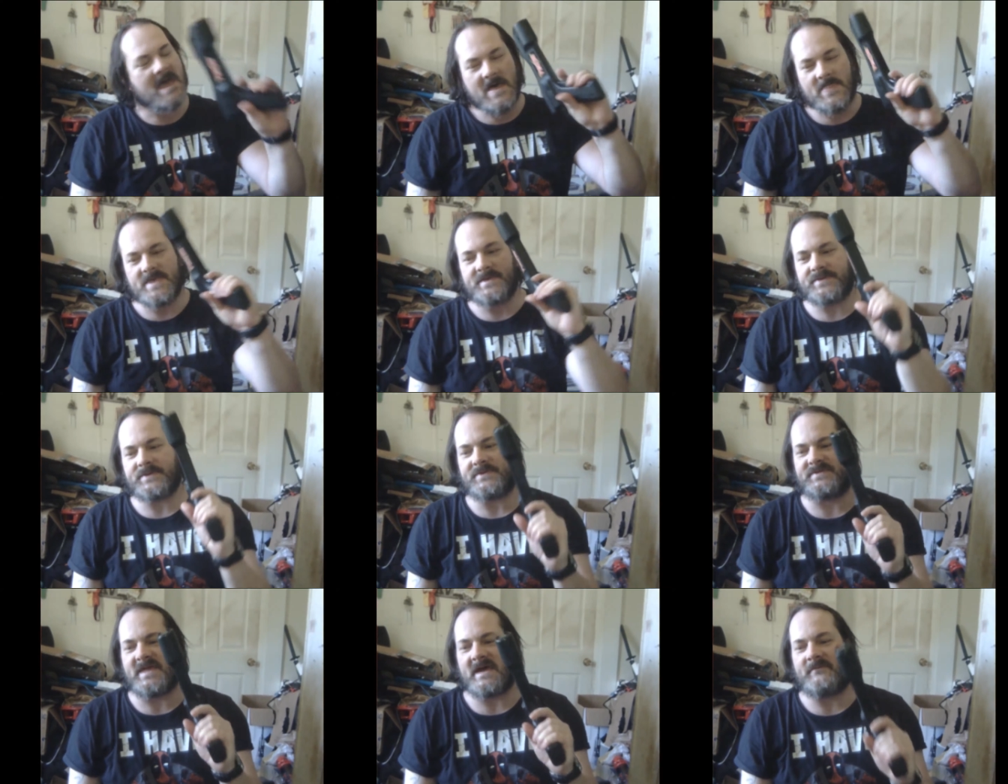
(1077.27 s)
This is
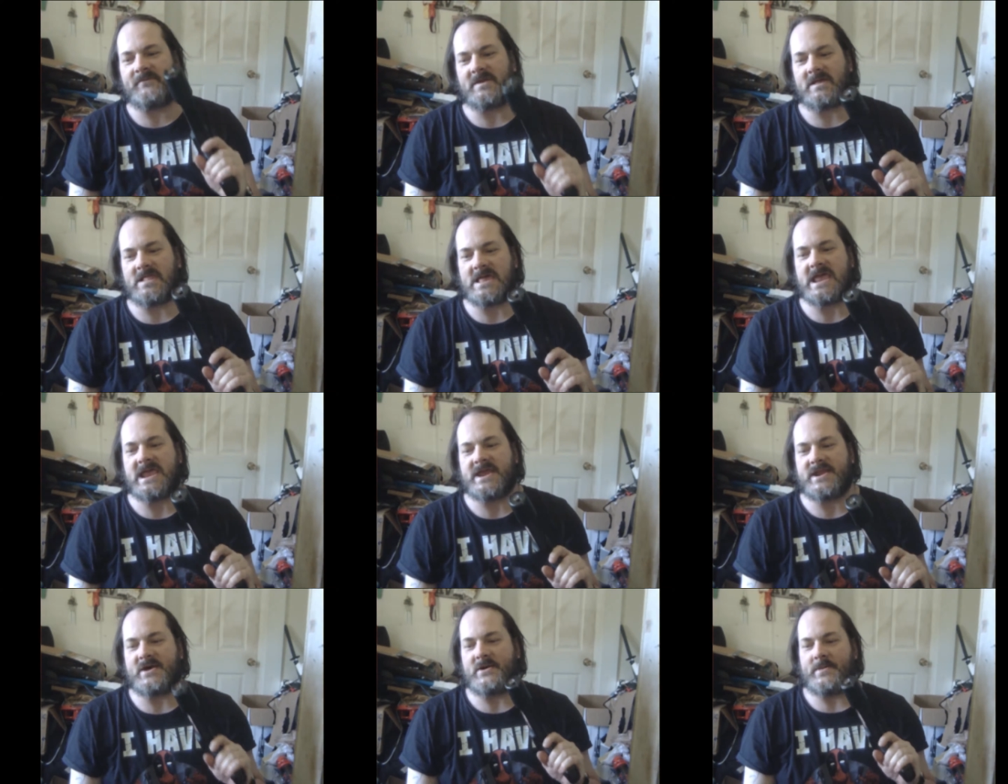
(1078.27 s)
definitely
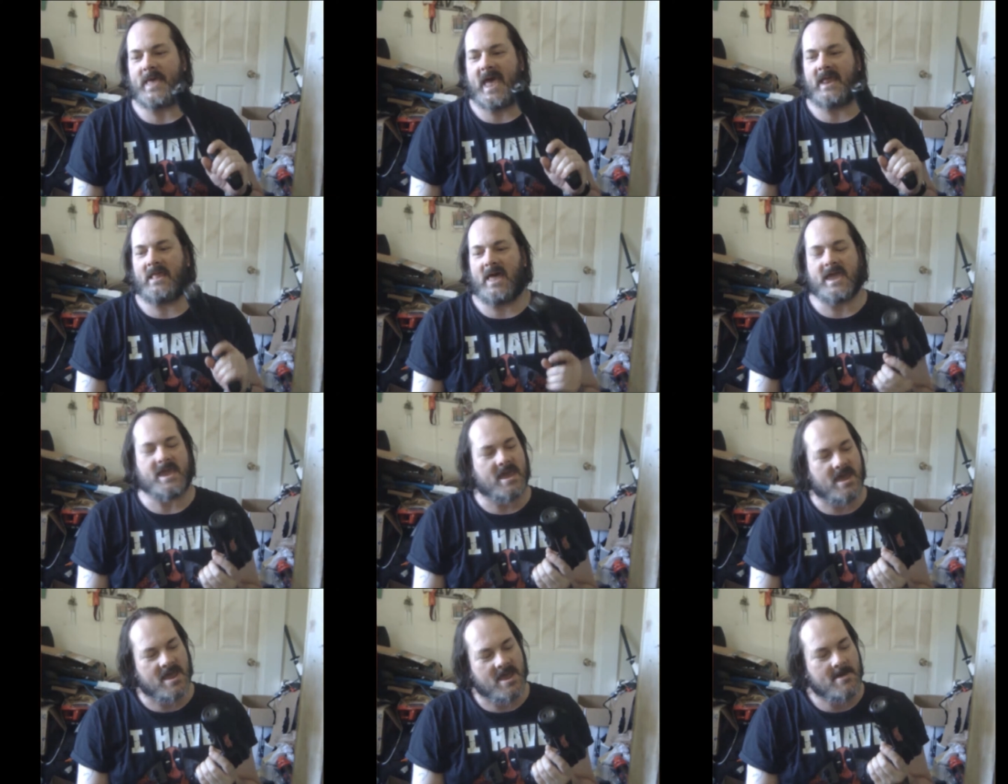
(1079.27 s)
that like
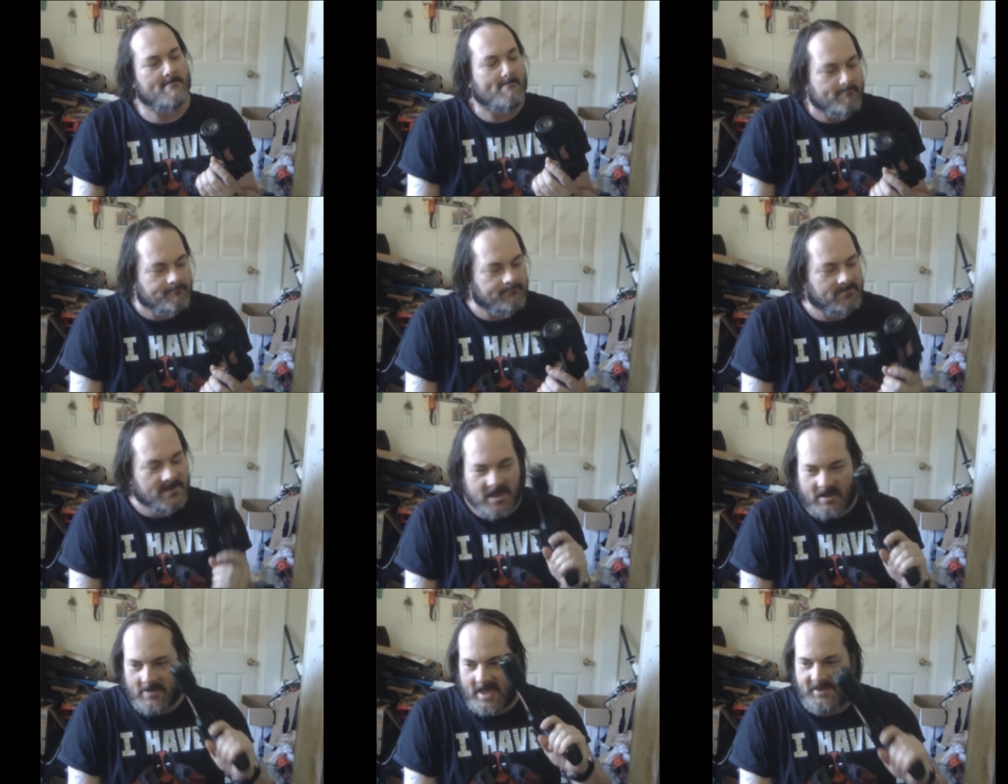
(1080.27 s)

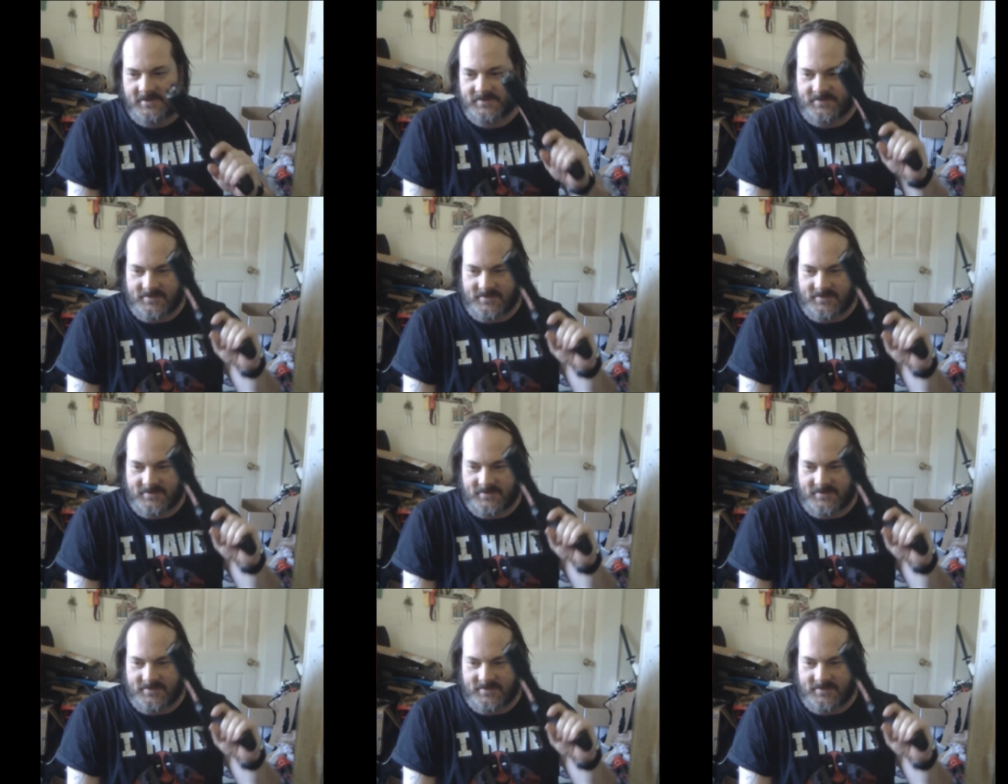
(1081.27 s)
that just